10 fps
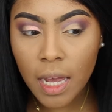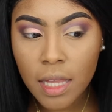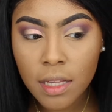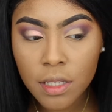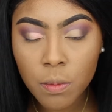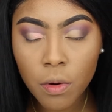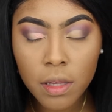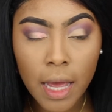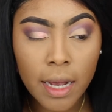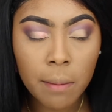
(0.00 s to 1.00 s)
It looks
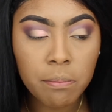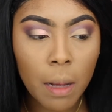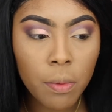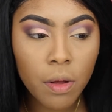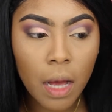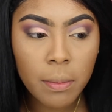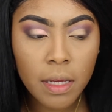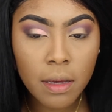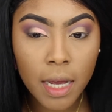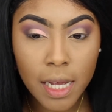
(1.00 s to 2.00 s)
more like
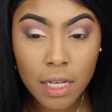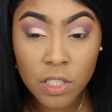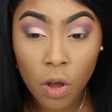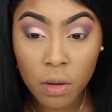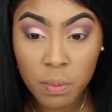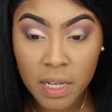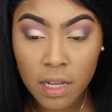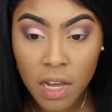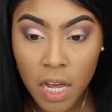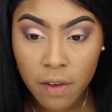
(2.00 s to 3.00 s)
bubblegummy, I guess, on
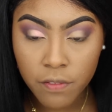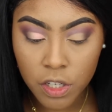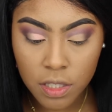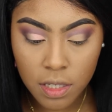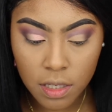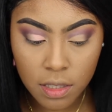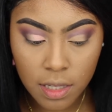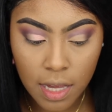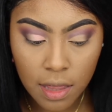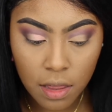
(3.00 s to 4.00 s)
me versus
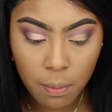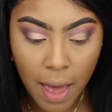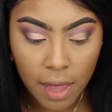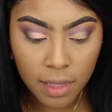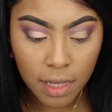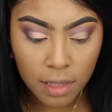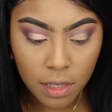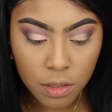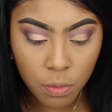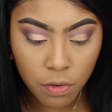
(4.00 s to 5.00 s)
in the palette. It
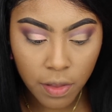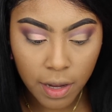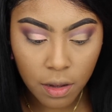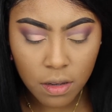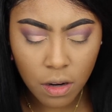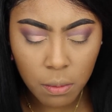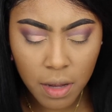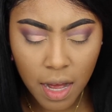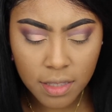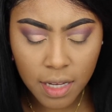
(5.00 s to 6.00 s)
looks more of like it
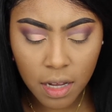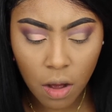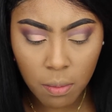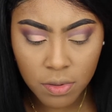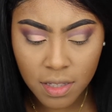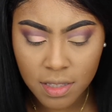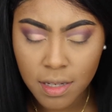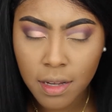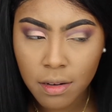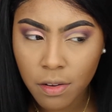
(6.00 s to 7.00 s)
almost has like almost a
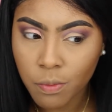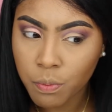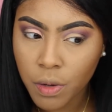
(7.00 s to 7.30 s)
tint of